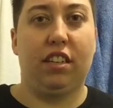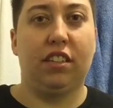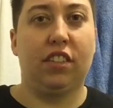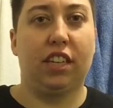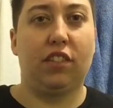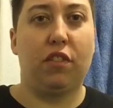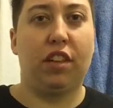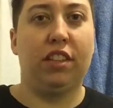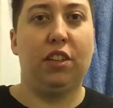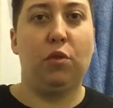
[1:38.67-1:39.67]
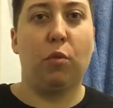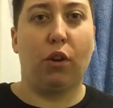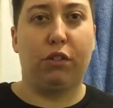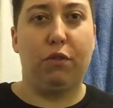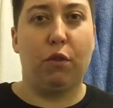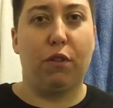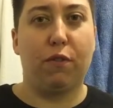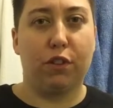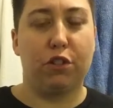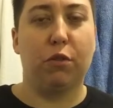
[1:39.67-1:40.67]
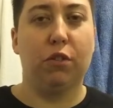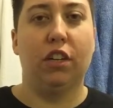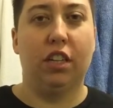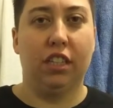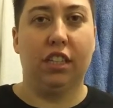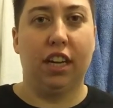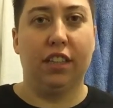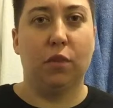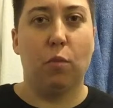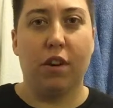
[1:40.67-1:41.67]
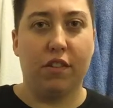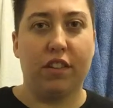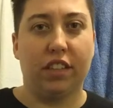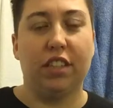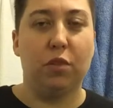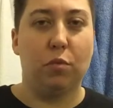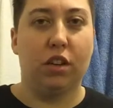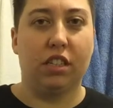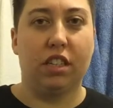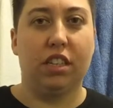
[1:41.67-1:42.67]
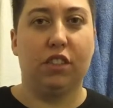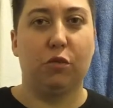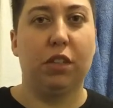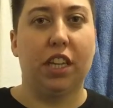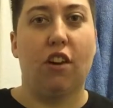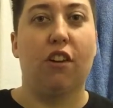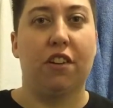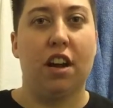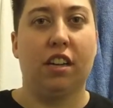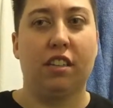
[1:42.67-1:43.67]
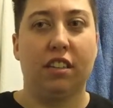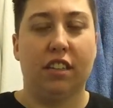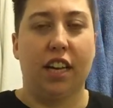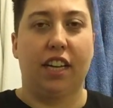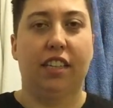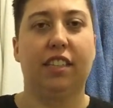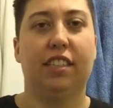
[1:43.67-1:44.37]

It's like the thing that you worked for so long, and the one thing that you wanted. It's really hard not to like